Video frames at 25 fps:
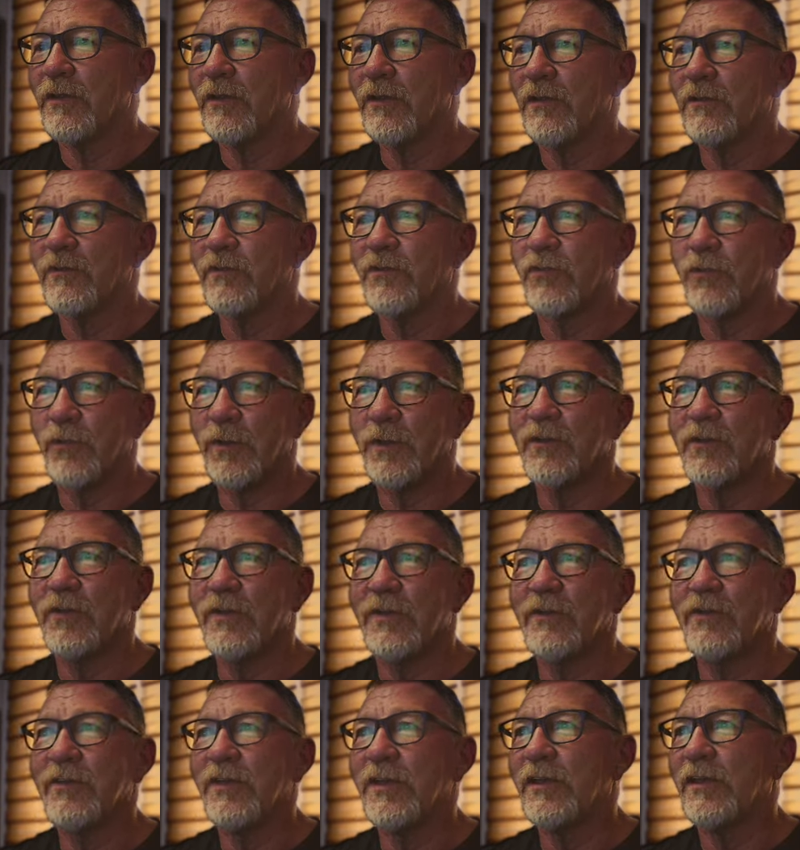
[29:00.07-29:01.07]
it's
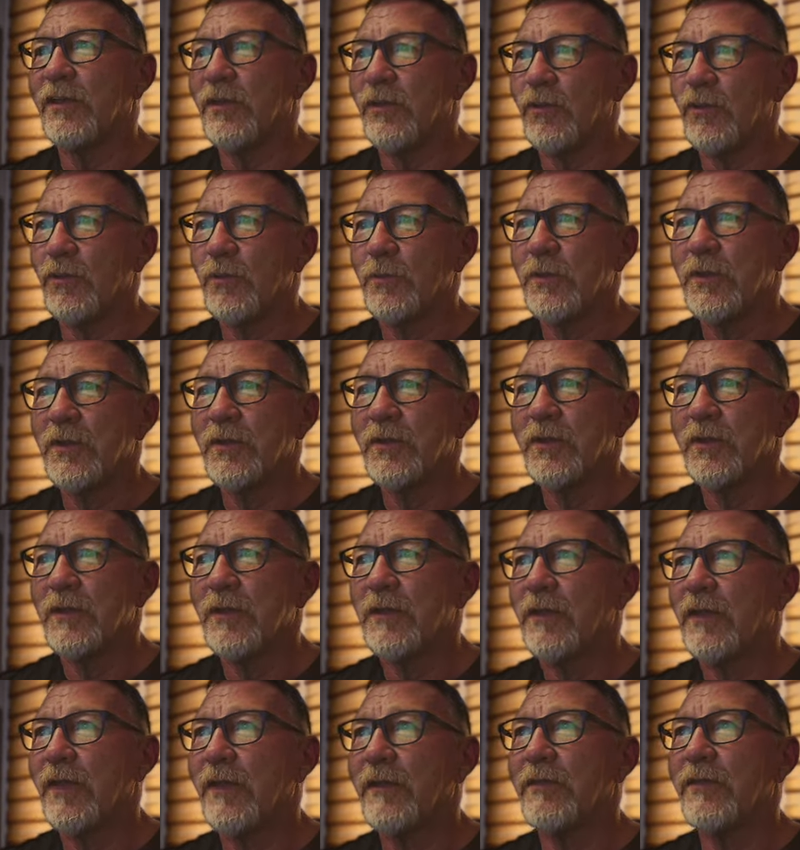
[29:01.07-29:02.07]
360 cubed,
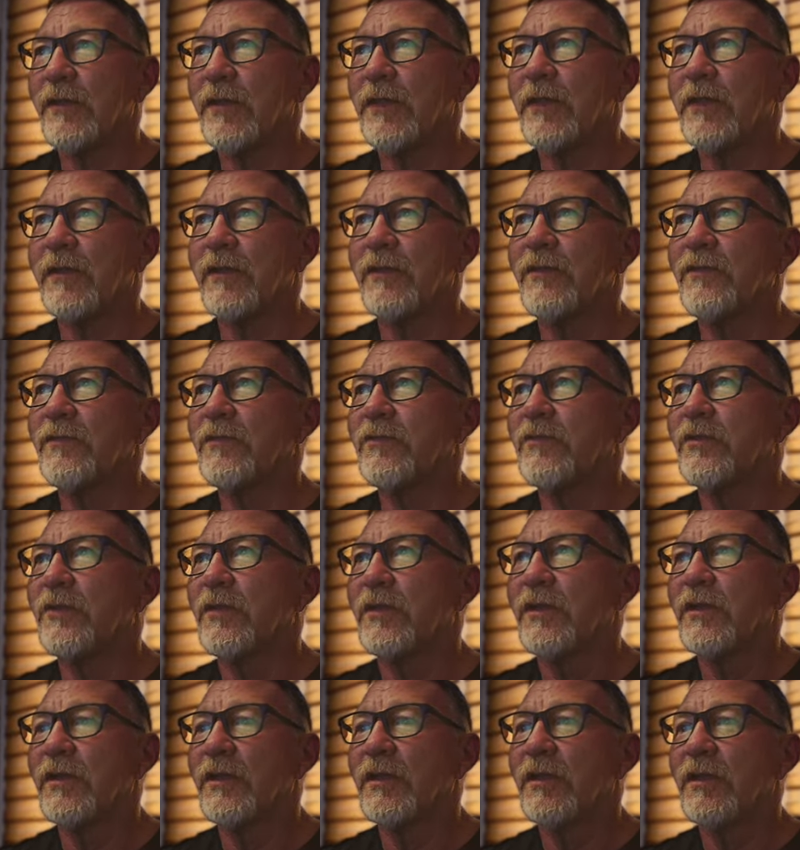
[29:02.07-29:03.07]
I think it is.
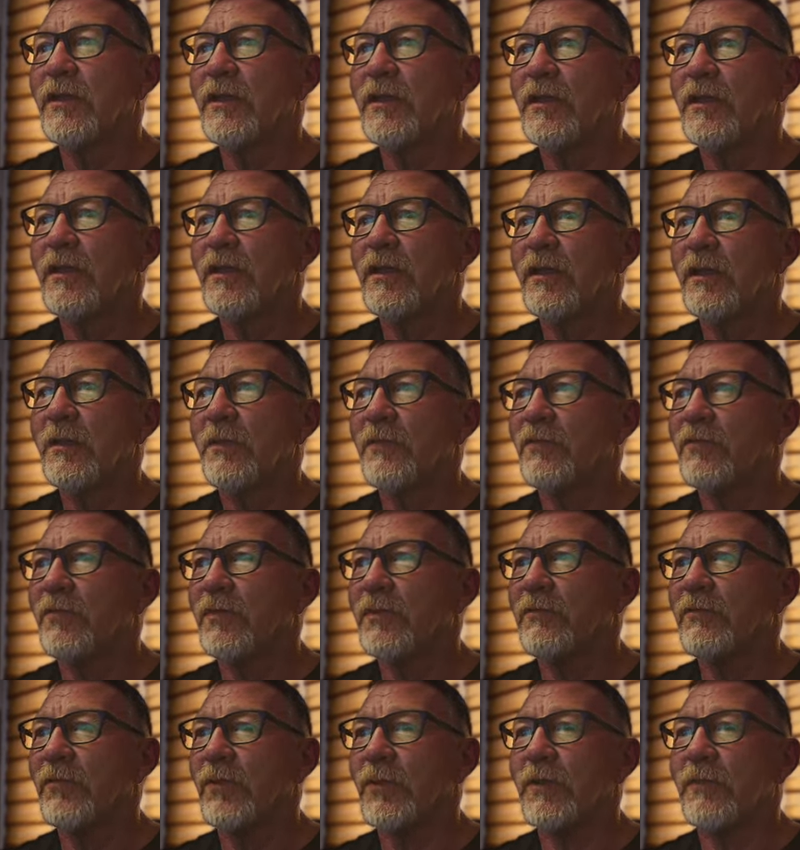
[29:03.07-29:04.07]
Let me
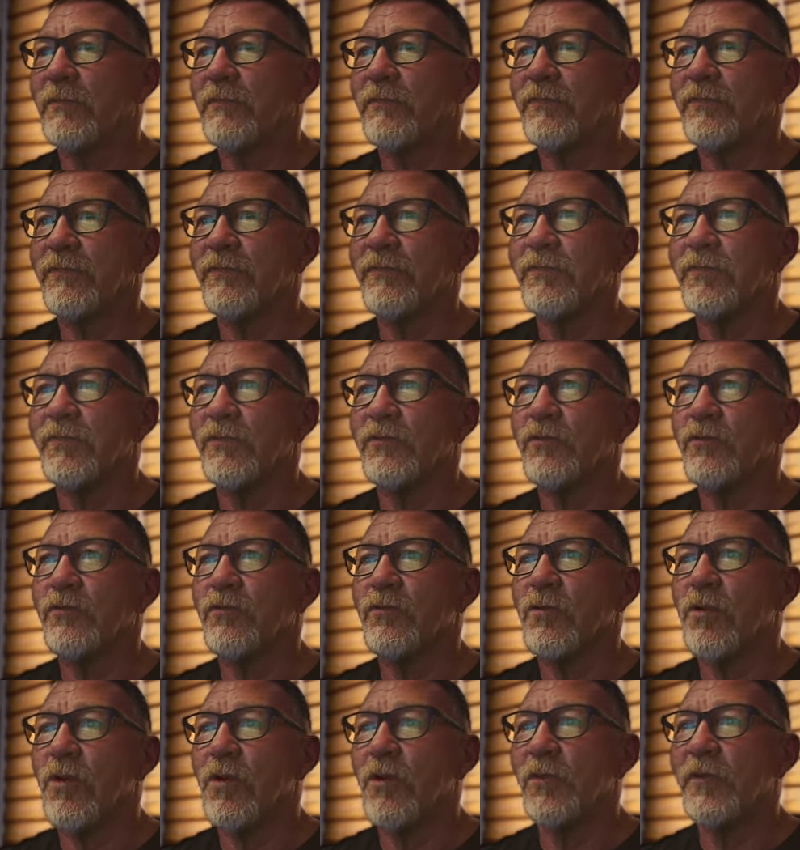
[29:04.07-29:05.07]
see if we can
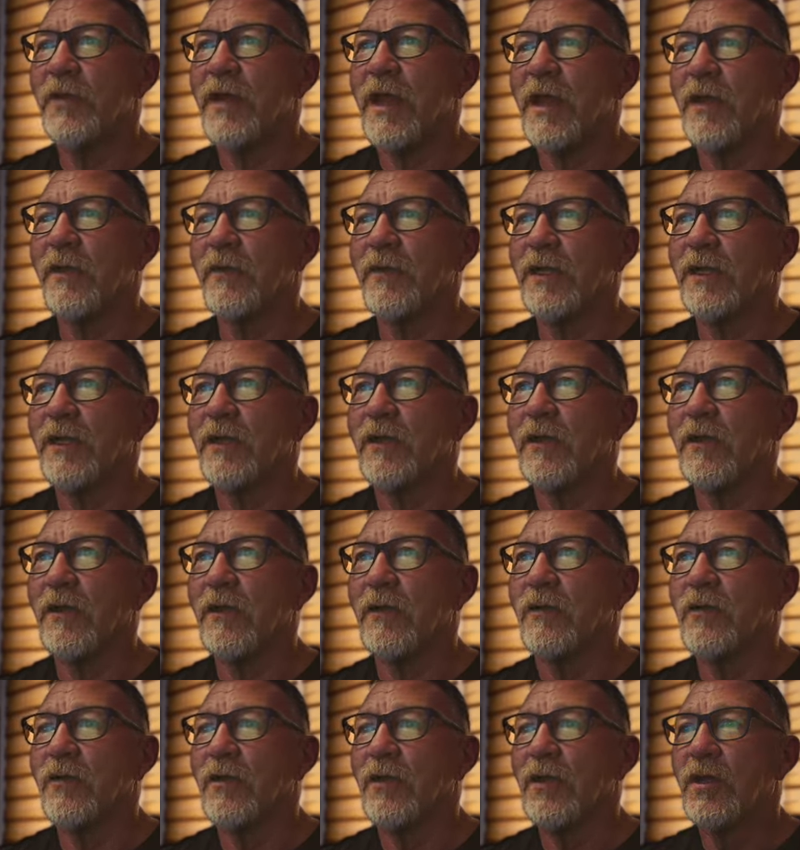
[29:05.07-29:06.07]
scroll down
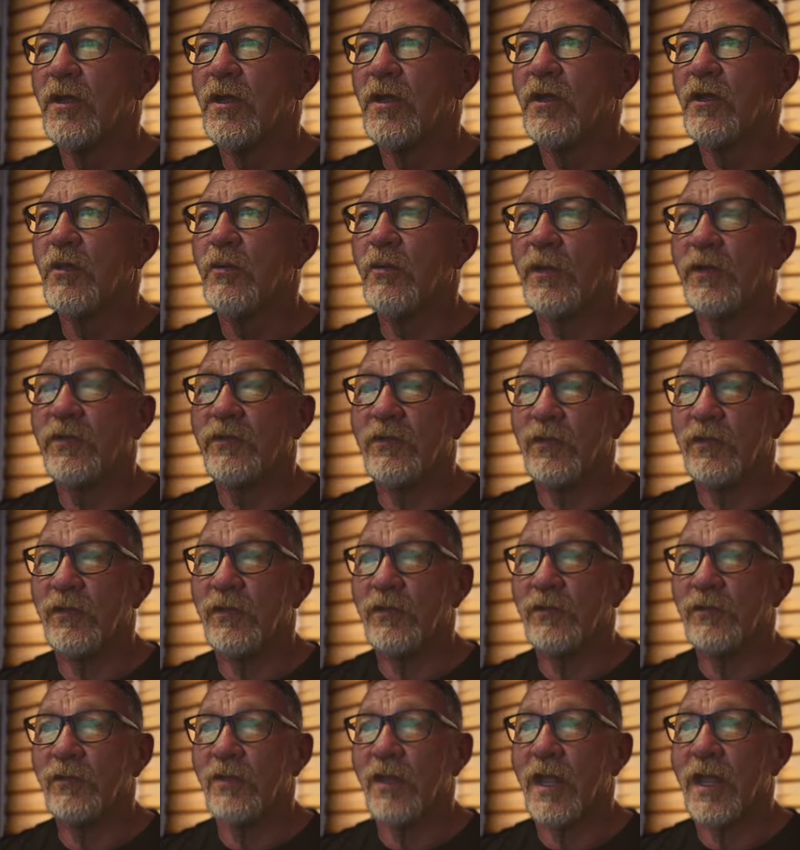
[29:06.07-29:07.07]
here, which
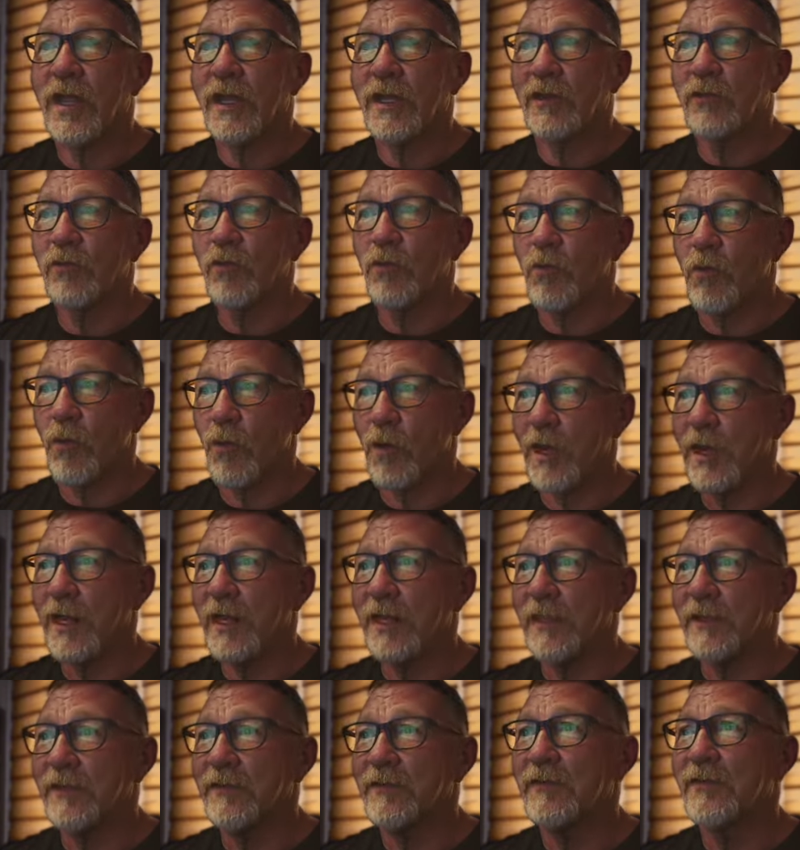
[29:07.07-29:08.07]
is a
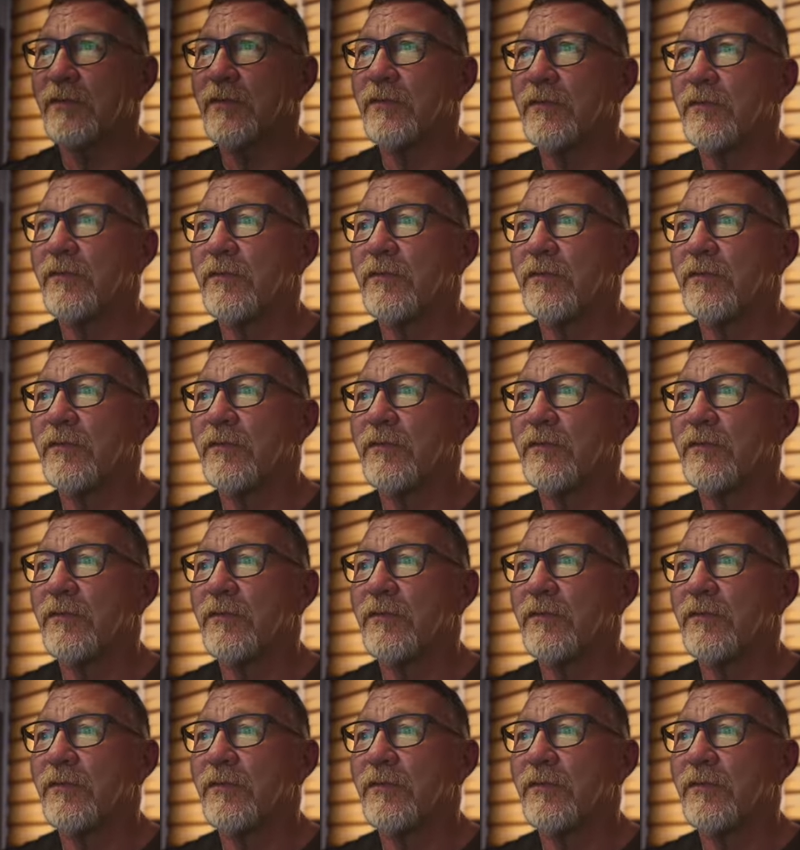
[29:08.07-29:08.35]
great,